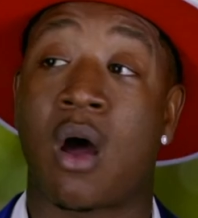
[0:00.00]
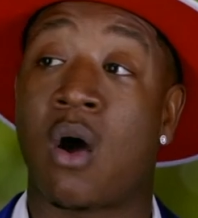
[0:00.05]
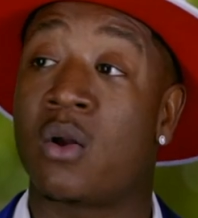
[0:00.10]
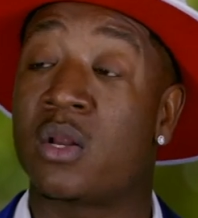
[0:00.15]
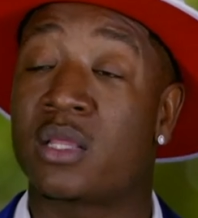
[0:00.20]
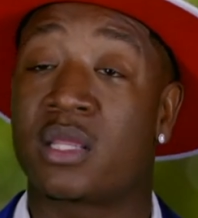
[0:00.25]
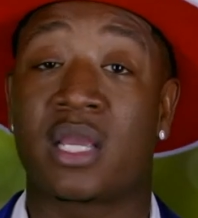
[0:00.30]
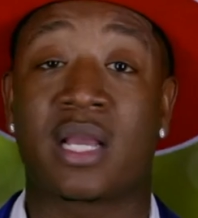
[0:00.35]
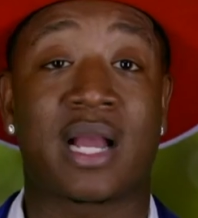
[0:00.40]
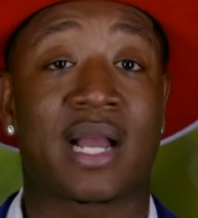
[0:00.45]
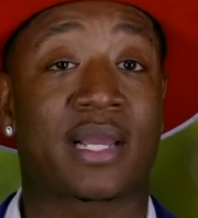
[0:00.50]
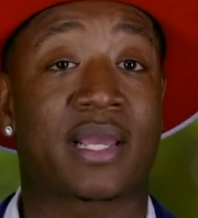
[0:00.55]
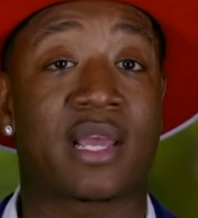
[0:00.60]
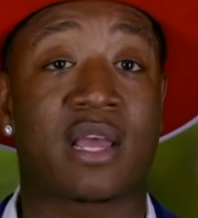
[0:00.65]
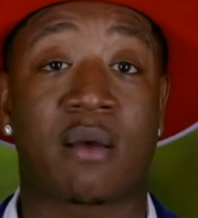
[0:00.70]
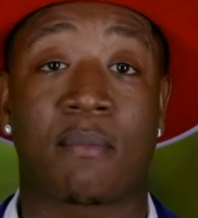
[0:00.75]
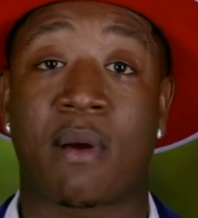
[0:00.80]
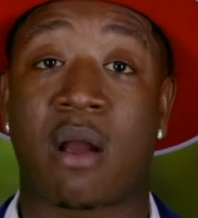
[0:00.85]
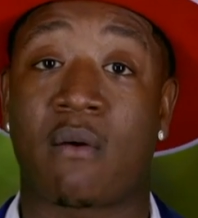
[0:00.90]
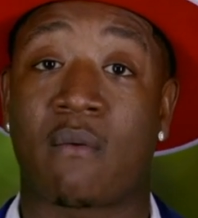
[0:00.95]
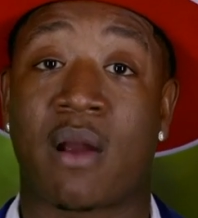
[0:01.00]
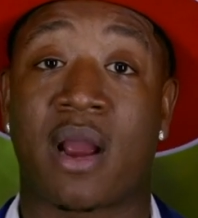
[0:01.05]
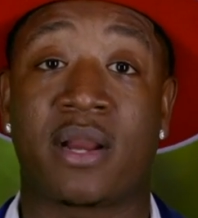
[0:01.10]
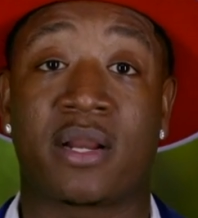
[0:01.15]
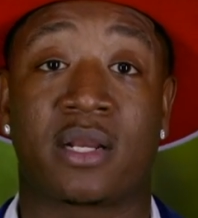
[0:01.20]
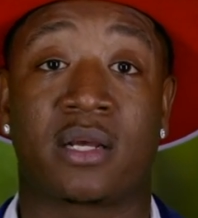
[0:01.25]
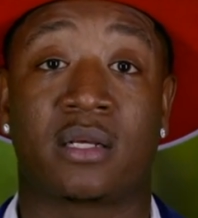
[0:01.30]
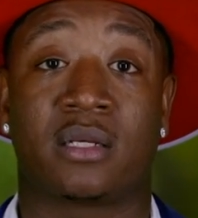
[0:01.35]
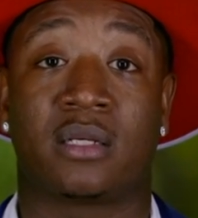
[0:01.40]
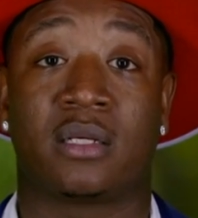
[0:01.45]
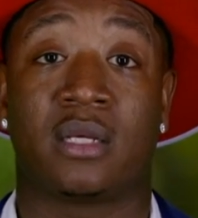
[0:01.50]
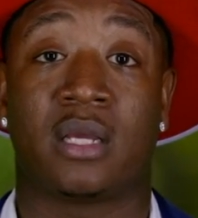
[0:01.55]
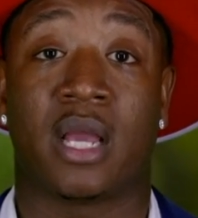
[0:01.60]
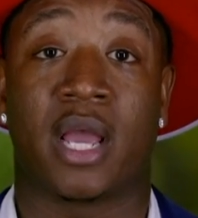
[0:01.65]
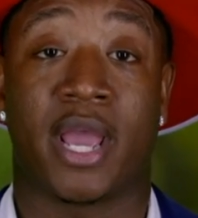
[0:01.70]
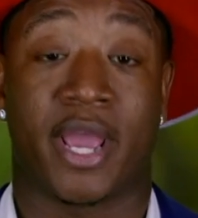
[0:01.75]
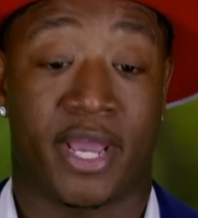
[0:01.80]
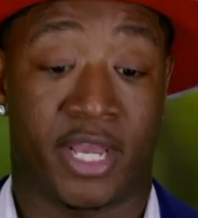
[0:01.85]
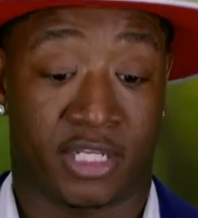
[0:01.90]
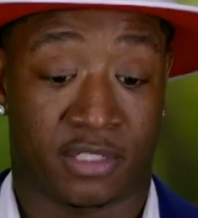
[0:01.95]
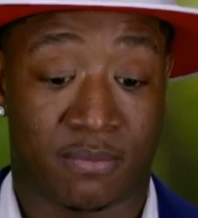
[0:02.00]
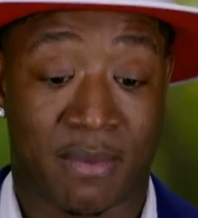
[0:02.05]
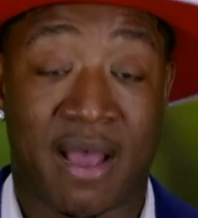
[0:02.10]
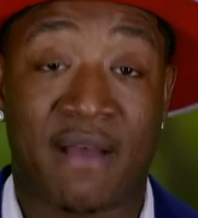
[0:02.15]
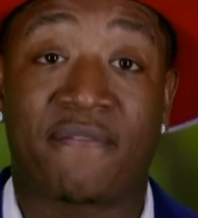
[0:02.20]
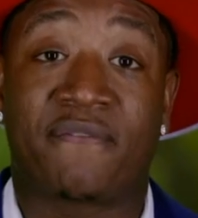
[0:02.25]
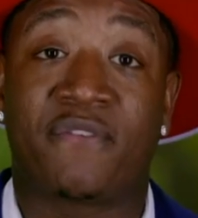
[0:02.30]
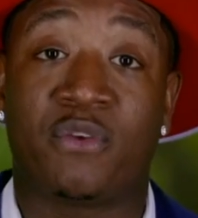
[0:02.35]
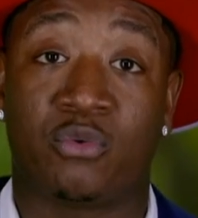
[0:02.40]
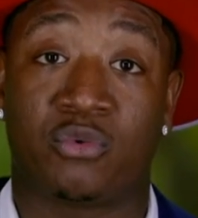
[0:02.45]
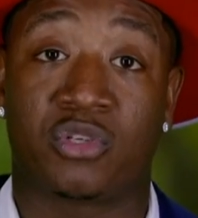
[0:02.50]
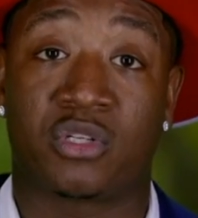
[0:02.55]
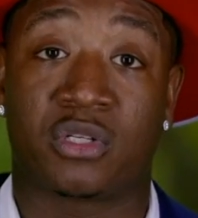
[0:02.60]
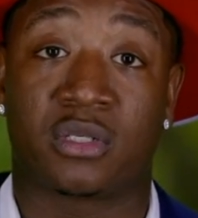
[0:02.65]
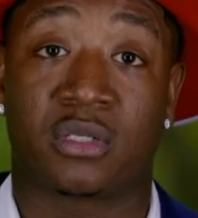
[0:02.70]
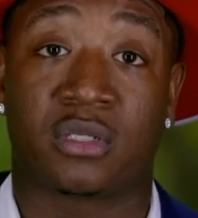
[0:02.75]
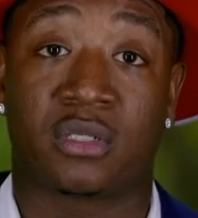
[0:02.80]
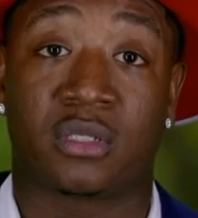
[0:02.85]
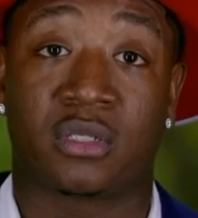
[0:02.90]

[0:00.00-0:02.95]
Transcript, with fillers: Only thing I care about right now is my future